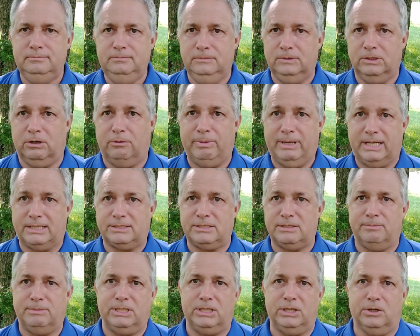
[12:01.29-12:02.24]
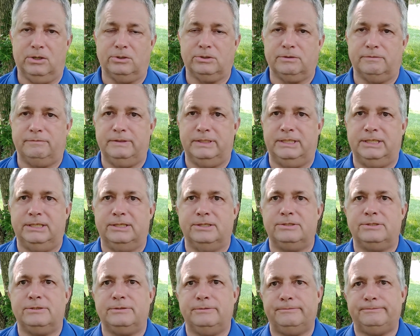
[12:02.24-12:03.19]
go back some of the older
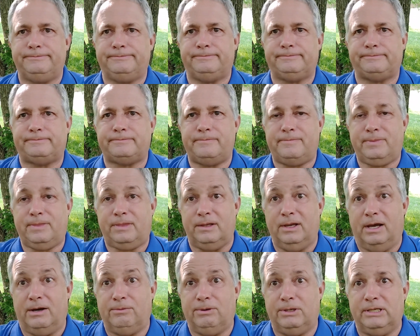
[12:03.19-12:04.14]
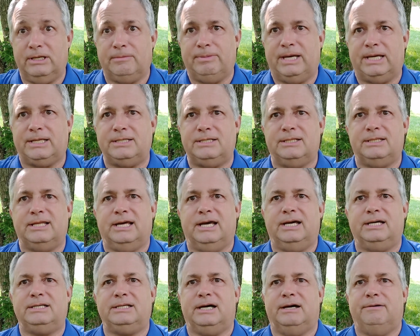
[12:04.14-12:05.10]
videos. I will get back to
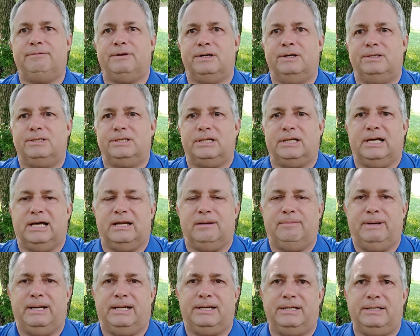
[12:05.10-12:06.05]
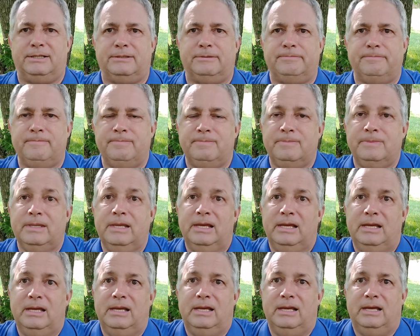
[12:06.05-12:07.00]
that. I've learned a lot about it.
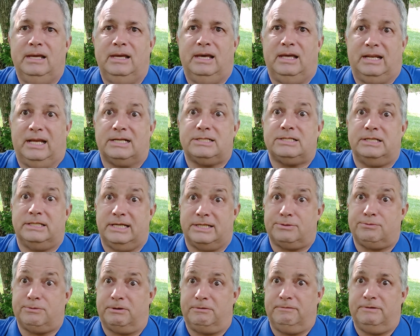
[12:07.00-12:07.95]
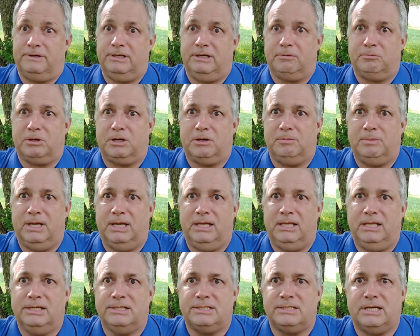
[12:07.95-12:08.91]
And actually that's one video I'm going to
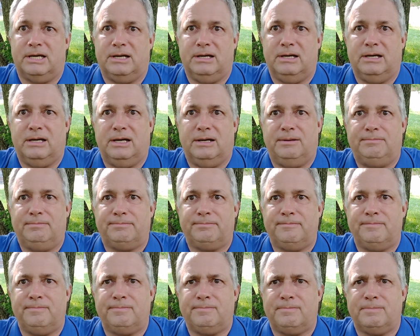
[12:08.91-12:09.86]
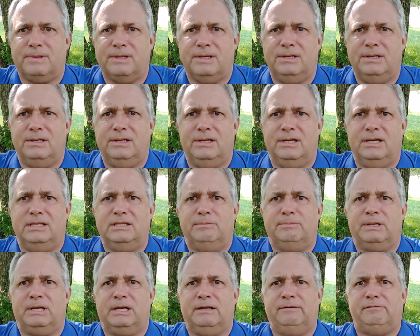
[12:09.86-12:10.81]
make, is I'm in the
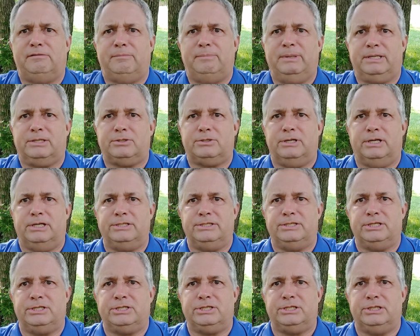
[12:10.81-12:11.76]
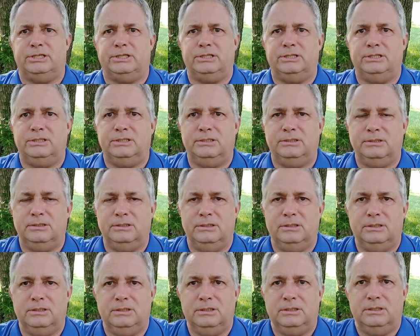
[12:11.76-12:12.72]
middle of a big transition
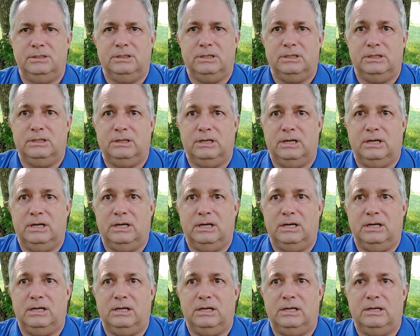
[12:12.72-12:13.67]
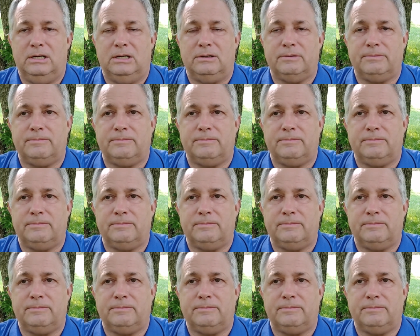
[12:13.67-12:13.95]
by